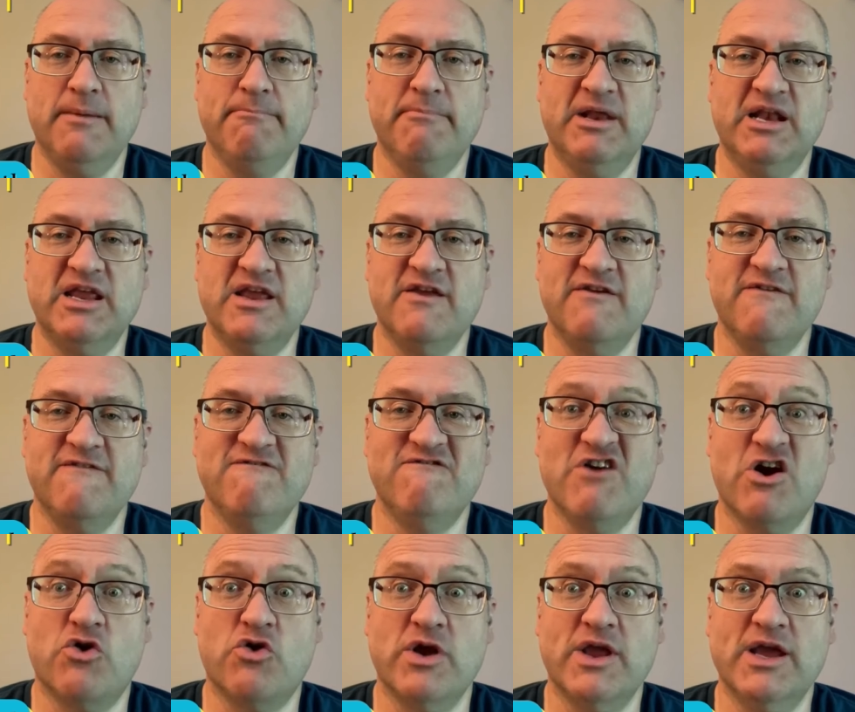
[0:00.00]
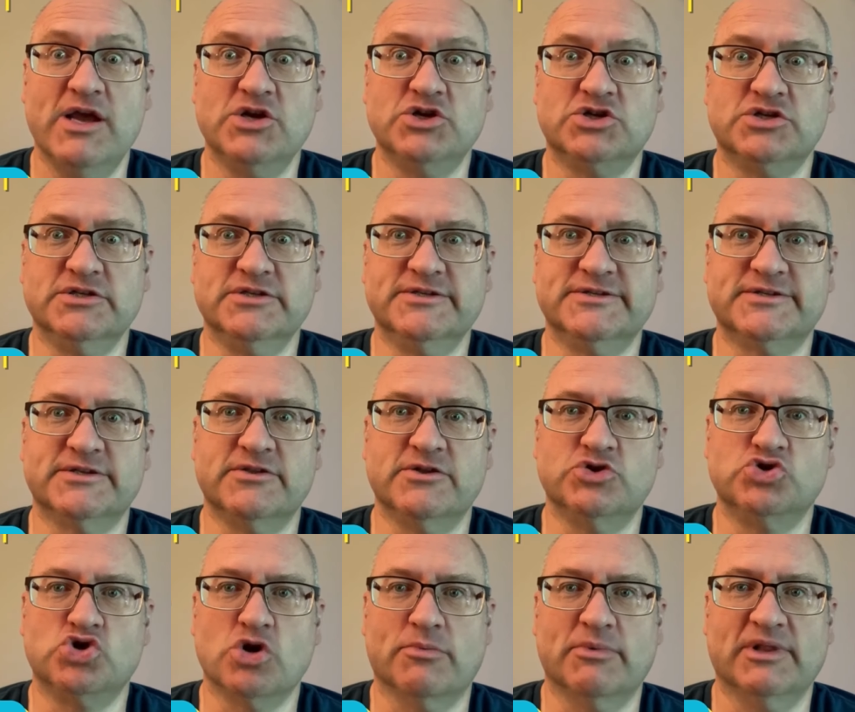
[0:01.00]
many variations in the
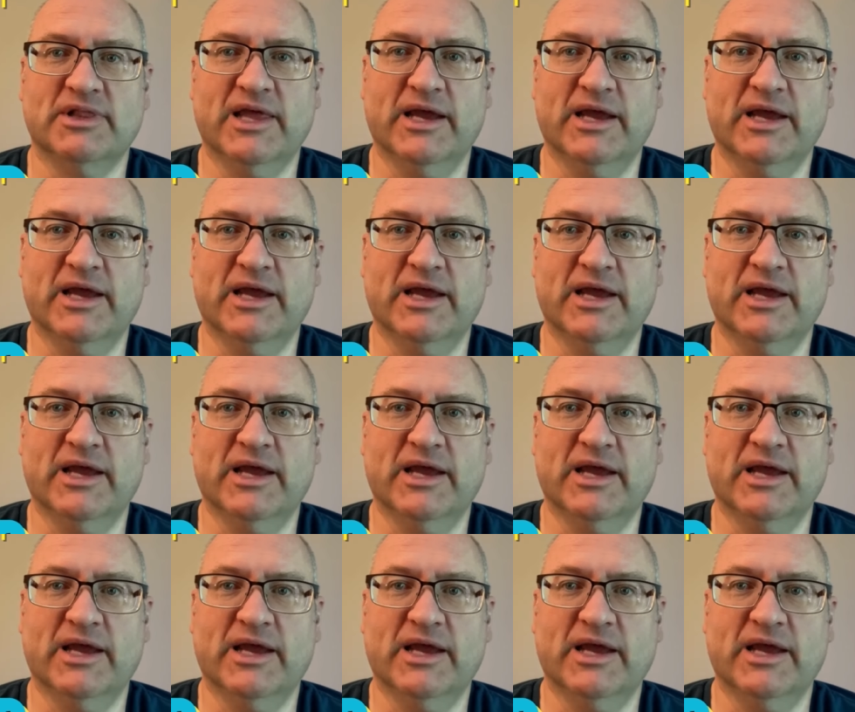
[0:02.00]
German